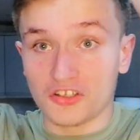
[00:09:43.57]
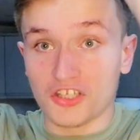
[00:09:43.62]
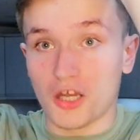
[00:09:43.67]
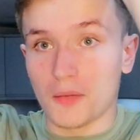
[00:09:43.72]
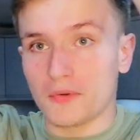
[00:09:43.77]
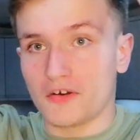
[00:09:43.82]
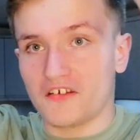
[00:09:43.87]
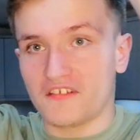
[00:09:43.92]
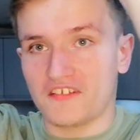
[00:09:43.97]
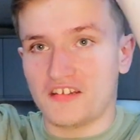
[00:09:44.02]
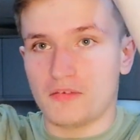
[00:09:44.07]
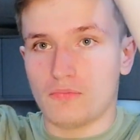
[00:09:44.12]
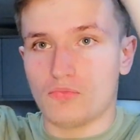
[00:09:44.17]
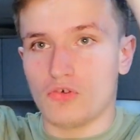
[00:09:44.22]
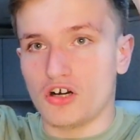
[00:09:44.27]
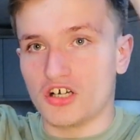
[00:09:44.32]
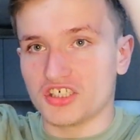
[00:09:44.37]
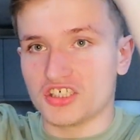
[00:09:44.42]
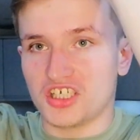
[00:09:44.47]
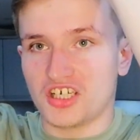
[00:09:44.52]
not because I didn't
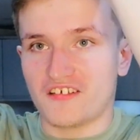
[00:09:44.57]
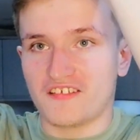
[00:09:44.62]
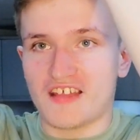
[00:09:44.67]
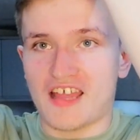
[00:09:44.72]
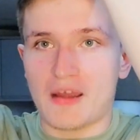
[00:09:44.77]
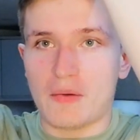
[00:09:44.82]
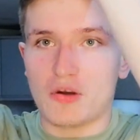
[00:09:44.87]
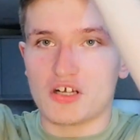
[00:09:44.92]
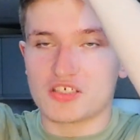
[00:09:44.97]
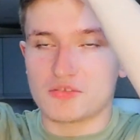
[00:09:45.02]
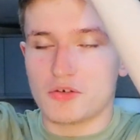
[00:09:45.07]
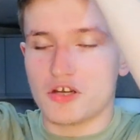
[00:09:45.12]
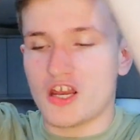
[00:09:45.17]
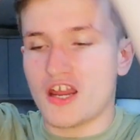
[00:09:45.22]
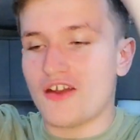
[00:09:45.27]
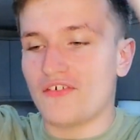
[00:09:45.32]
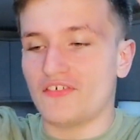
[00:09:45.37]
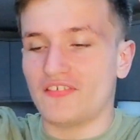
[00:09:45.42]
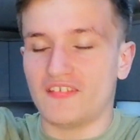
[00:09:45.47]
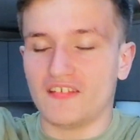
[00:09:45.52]
wash it, because I wash my
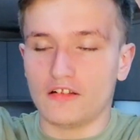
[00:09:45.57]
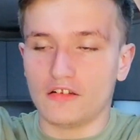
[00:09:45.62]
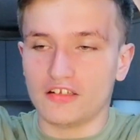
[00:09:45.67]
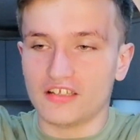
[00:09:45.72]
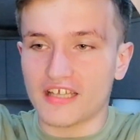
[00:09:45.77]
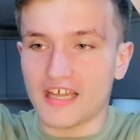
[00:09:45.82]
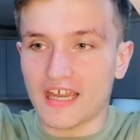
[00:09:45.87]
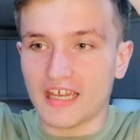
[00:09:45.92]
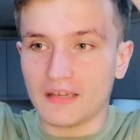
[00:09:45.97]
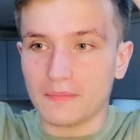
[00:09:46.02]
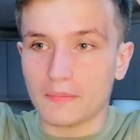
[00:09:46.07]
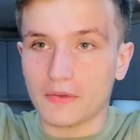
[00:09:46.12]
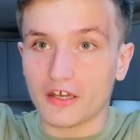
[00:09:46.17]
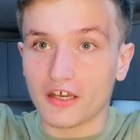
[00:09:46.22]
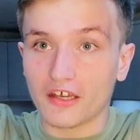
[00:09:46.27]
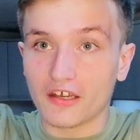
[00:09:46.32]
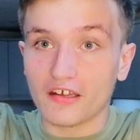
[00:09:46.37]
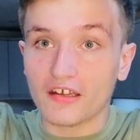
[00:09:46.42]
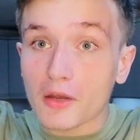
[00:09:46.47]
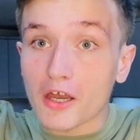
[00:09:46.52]
hair every single day,
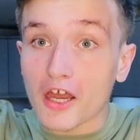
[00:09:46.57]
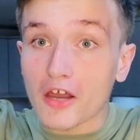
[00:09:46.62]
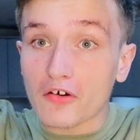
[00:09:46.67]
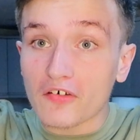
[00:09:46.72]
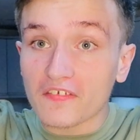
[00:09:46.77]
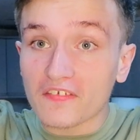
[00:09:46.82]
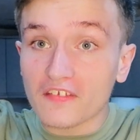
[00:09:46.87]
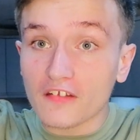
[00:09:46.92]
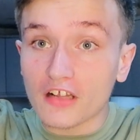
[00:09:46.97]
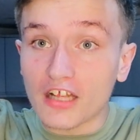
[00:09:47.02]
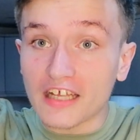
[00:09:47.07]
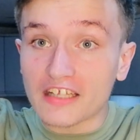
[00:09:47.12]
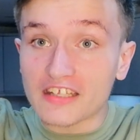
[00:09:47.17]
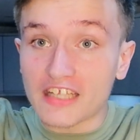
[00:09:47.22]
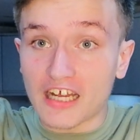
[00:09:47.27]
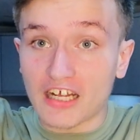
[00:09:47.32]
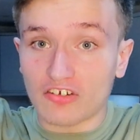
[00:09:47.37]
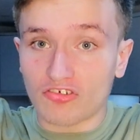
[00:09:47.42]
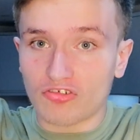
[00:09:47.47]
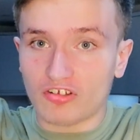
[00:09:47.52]
but my hair was still like
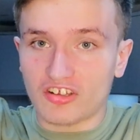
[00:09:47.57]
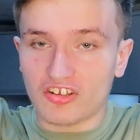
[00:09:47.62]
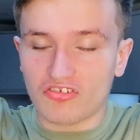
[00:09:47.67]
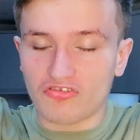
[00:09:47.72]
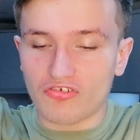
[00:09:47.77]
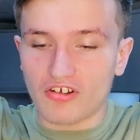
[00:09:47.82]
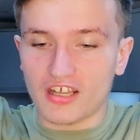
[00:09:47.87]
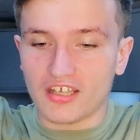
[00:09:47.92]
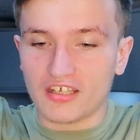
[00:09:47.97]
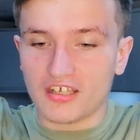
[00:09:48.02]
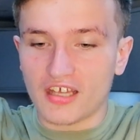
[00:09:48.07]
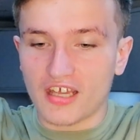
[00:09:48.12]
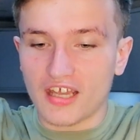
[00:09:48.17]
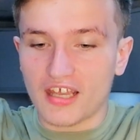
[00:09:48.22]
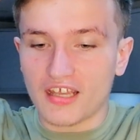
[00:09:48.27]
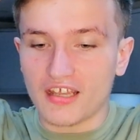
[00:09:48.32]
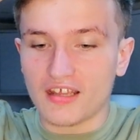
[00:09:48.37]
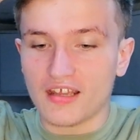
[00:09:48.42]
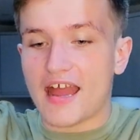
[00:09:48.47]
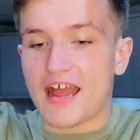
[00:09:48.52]
naturally stringy.